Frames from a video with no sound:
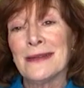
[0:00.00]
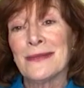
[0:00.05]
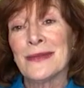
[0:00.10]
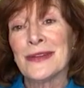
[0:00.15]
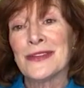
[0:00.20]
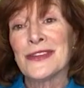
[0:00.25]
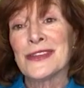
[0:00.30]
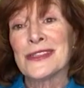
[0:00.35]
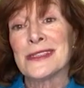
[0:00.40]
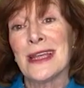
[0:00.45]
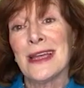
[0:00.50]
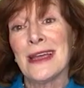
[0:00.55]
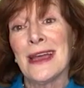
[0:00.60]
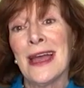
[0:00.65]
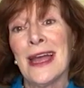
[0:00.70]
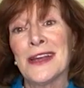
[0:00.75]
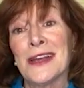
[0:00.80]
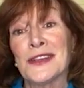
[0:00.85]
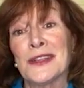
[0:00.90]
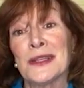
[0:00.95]
which is
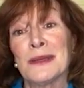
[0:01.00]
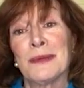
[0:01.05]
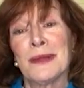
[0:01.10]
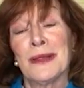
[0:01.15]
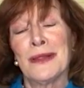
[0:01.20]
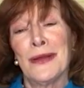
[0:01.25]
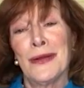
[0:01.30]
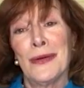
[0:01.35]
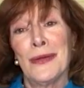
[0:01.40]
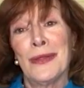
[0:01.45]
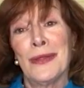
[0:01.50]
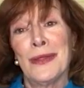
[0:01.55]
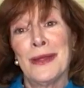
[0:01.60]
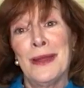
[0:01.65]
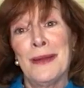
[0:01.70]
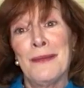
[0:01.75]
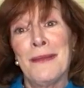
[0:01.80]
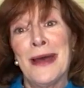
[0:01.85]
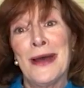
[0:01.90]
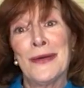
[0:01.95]
actually below the
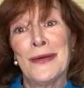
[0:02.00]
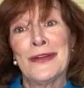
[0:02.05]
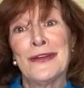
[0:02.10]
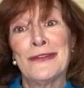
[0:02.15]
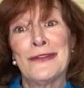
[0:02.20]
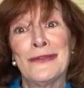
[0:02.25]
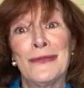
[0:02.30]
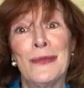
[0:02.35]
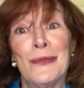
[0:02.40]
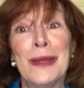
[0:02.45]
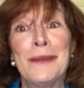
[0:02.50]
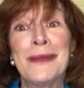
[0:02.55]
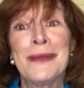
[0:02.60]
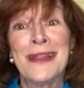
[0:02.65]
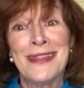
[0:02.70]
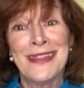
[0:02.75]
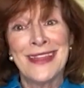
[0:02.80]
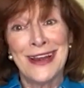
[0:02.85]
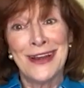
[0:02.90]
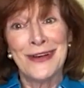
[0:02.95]
amount of
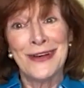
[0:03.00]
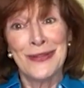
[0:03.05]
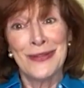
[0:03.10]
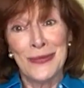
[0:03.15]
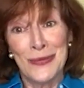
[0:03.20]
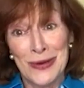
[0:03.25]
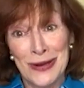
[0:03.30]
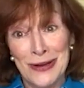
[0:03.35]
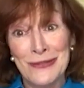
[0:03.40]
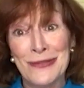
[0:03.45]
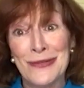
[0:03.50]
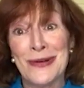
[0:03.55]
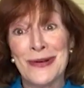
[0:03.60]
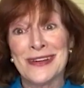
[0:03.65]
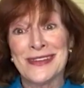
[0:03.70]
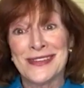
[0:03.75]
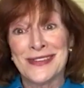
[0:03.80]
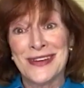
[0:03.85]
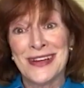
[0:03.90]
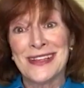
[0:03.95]
women that are in the
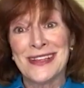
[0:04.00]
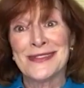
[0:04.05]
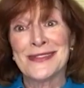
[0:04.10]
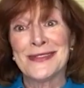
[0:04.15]
workforce, right?